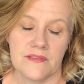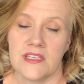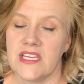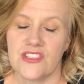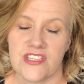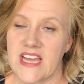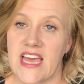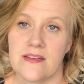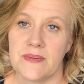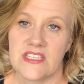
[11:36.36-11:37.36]
It just
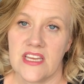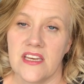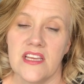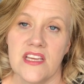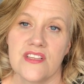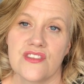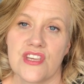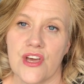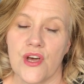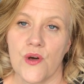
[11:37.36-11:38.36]
had to be done.
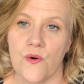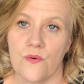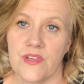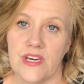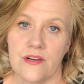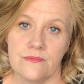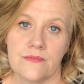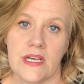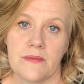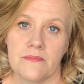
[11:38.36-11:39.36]
So, you know,
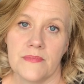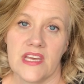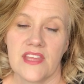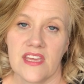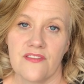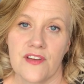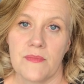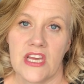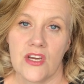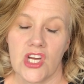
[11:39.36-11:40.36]
I'm nothing if I'm
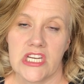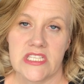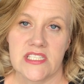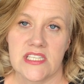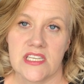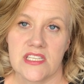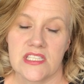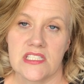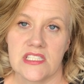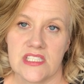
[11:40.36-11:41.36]
not honest.
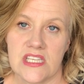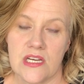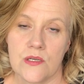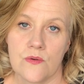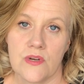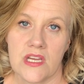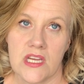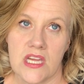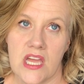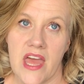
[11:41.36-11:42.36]
So,
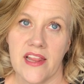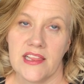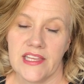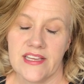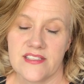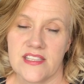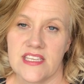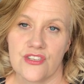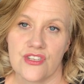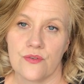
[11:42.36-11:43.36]
at least
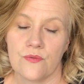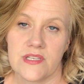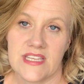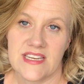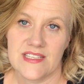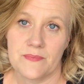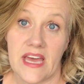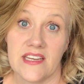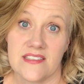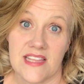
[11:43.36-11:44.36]
this June wasn't as
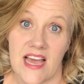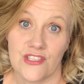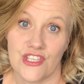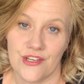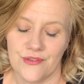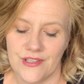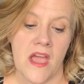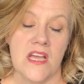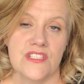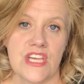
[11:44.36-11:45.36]
bad as last June.
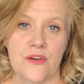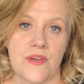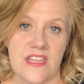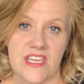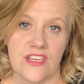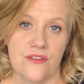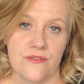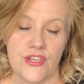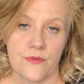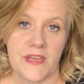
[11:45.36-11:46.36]
So in the
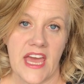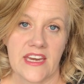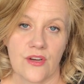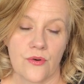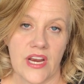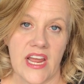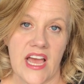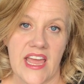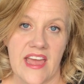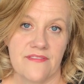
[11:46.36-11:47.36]
YouTube category,
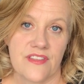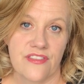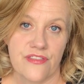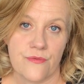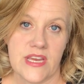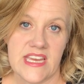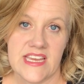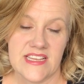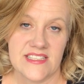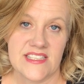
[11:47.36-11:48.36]
I have the
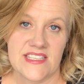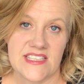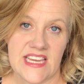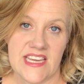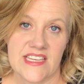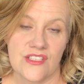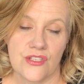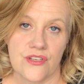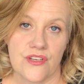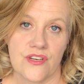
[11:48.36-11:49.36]
three
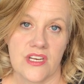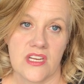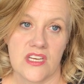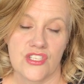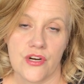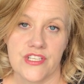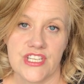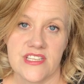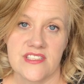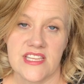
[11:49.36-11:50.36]
standard
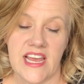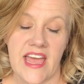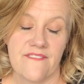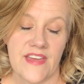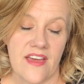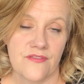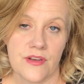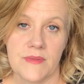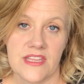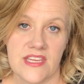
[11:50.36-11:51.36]
charges that I have
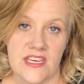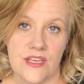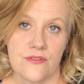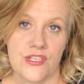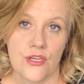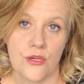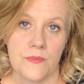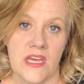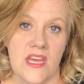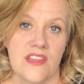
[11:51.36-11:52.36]
every month in YouTube.
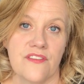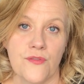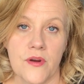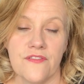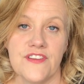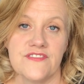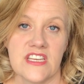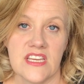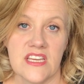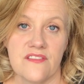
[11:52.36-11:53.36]
The four to
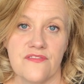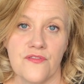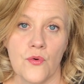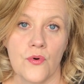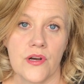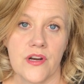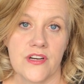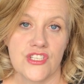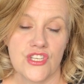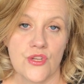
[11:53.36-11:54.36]
50
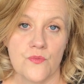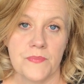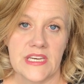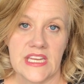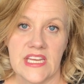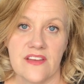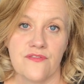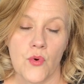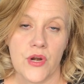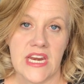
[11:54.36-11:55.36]
for TubeBuddy,
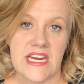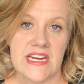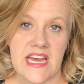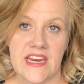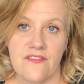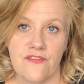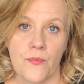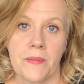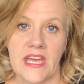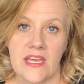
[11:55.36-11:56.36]
four ninety nine for
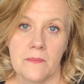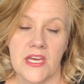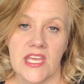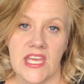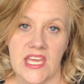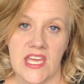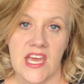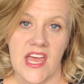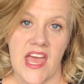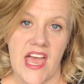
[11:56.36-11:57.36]
PicMonkey,
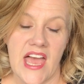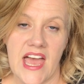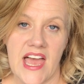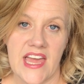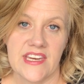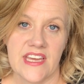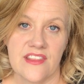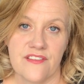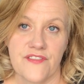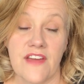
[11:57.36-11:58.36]
and
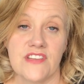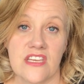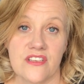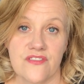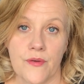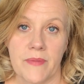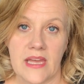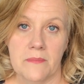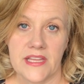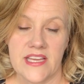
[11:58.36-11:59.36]
the $5 for
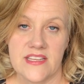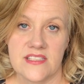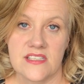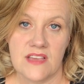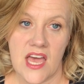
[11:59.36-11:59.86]
Backblaze.